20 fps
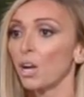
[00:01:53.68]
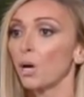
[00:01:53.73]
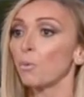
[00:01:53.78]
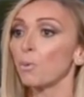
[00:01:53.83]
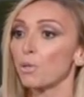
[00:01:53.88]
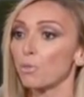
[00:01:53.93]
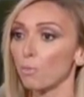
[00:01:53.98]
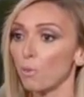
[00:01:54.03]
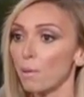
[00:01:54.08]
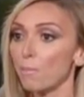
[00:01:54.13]

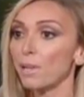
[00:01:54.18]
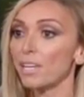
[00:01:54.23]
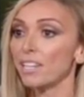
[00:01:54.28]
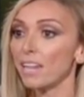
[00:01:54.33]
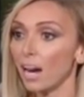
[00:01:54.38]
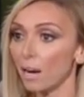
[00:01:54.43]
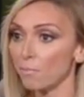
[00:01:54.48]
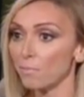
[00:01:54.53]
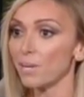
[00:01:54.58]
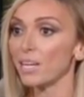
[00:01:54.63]
with women
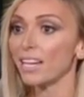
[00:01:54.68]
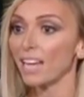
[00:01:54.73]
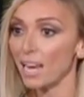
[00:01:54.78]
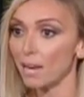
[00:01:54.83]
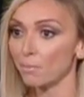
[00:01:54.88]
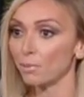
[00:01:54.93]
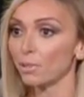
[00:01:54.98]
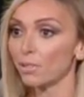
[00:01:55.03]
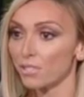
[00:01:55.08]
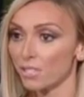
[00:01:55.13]
not being
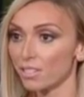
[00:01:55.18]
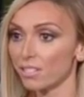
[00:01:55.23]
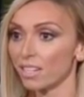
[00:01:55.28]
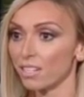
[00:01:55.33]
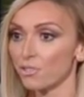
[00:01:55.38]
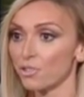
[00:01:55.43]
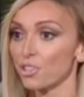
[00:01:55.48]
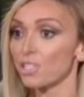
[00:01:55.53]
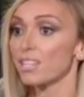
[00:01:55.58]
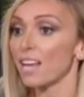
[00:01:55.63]
able to
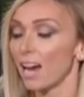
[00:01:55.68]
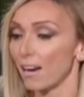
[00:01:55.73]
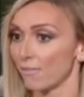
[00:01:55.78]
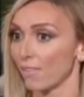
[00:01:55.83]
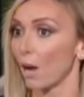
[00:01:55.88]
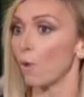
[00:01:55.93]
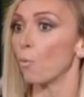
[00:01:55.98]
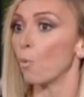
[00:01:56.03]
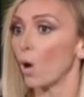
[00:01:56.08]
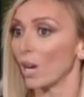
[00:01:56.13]
just have
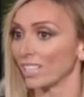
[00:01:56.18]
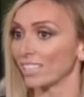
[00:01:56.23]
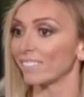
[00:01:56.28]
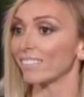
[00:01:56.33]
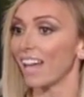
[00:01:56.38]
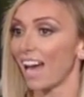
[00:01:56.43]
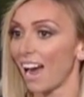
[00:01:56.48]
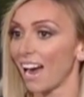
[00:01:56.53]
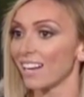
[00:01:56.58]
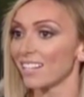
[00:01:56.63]
that one
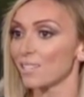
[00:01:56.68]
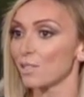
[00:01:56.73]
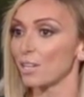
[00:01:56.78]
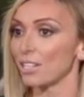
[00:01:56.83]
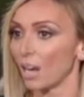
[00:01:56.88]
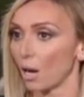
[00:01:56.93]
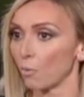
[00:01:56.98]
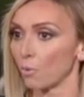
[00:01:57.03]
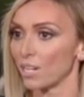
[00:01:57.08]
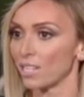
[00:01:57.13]
glass and
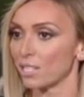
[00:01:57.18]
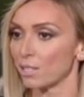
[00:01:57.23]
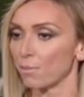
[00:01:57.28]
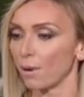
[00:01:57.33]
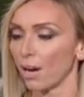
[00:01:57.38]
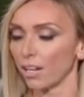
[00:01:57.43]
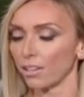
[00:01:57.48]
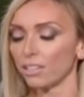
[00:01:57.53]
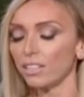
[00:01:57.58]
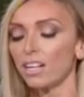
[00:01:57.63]
not yeah. waste a
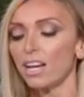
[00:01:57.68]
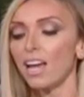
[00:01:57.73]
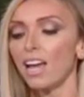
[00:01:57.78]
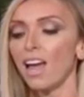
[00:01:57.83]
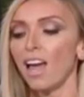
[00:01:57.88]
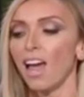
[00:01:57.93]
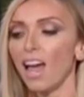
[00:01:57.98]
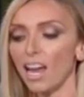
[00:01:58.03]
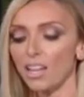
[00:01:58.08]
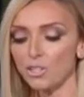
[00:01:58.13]
bottle.
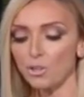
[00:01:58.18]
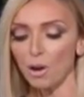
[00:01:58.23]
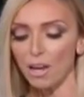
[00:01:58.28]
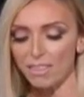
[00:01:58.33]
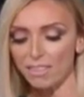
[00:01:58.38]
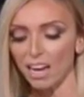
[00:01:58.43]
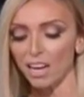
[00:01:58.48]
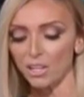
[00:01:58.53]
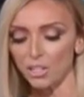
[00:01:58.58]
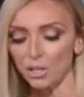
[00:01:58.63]
And so I
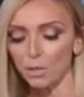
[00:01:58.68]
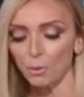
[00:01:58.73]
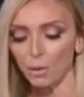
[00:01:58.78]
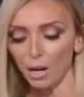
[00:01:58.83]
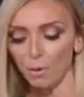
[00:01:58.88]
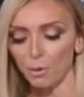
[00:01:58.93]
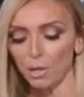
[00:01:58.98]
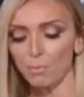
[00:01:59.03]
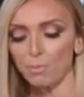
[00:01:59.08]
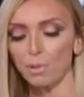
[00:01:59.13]
thought, you know what? I
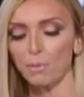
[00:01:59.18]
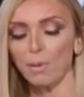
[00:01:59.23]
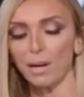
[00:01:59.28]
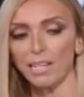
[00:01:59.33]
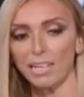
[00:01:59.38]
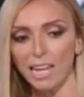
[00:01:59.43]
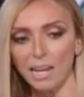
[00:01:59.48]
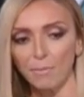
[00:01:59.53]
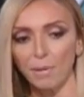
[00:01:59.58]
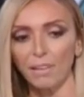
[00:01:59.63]
want to put my
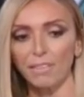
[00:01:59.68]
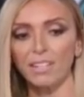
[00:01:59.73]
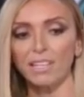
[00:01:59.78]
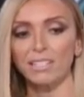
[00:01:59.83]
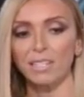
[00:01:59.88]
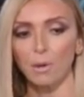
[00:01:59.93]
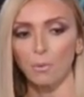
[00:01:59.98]
name on this. I